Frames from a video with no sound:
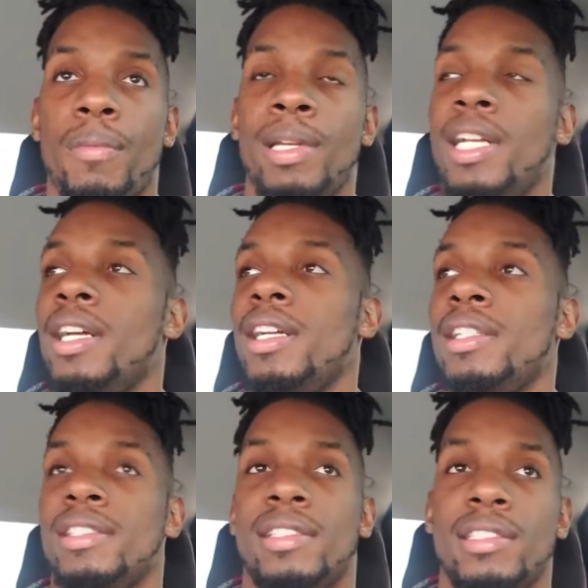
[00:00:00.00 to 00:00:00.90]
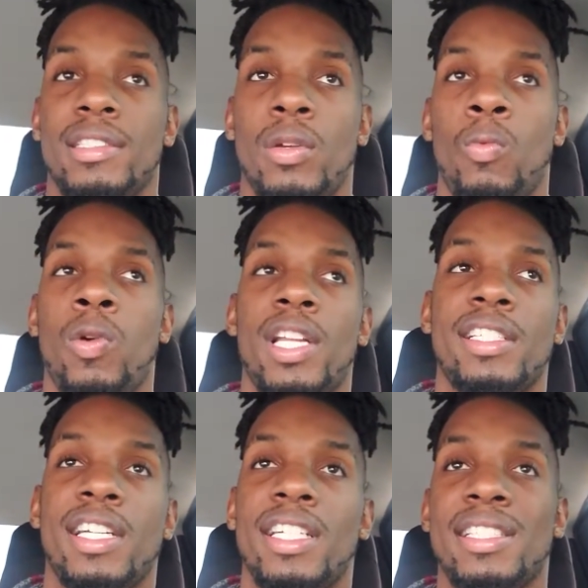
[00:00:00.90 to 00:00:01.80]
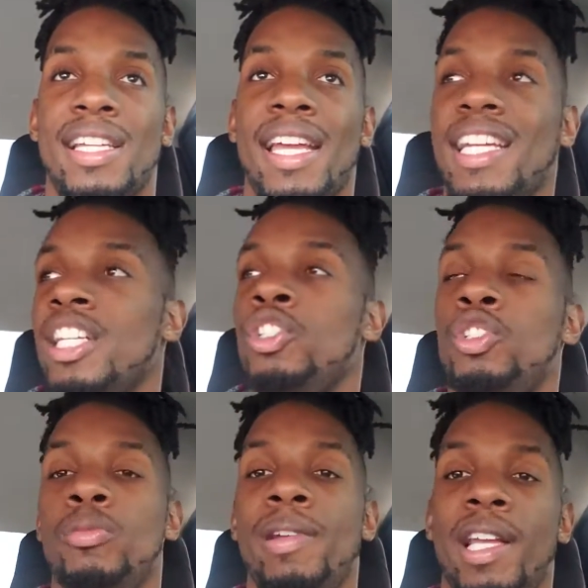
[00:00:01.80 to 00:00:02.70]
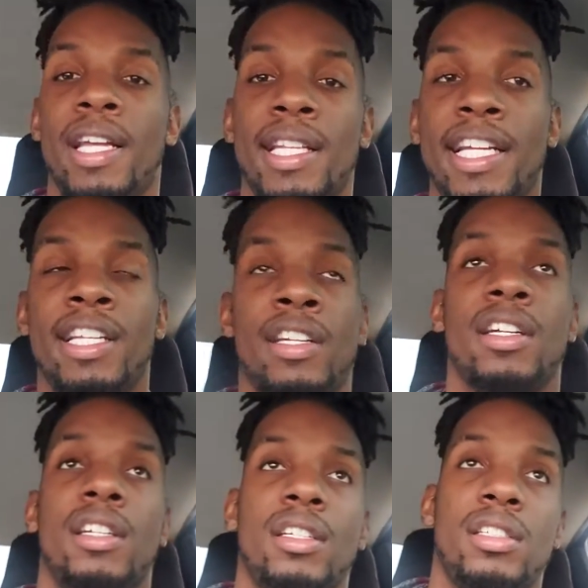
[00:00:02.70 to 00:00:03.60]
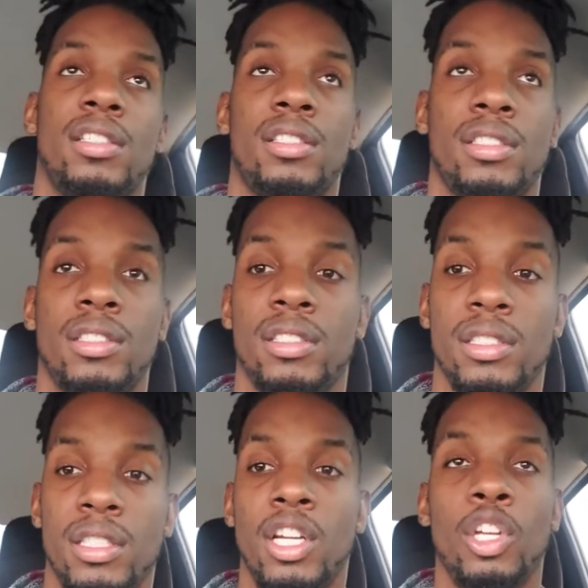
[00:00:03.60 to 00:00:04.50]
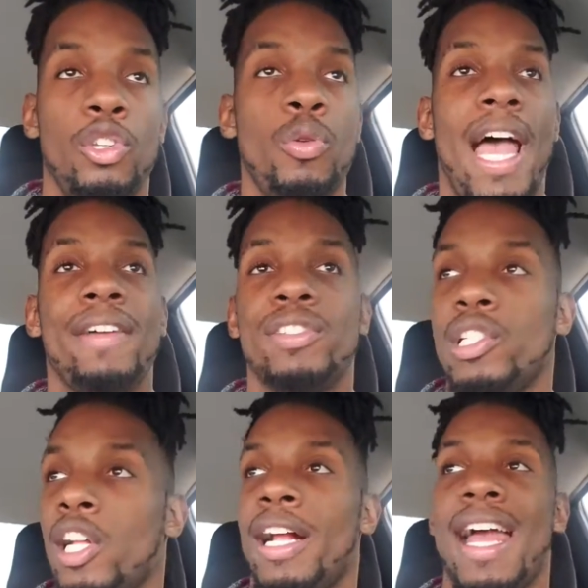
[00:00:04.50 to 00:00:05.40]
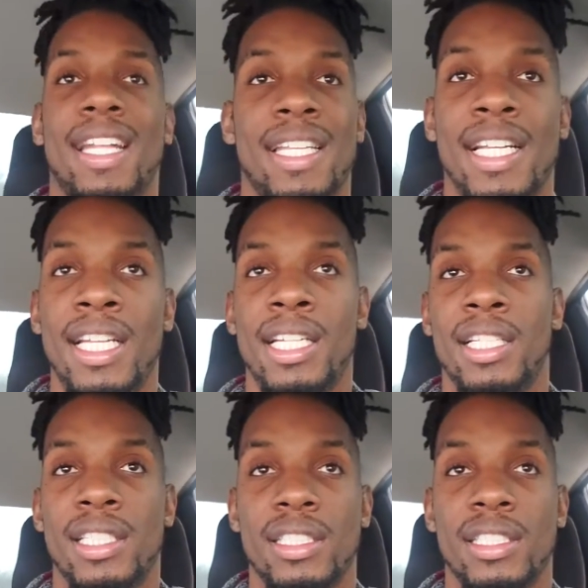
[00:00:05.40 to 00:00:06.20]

Because what it's going to take is you being a leader. You have to learn how to lead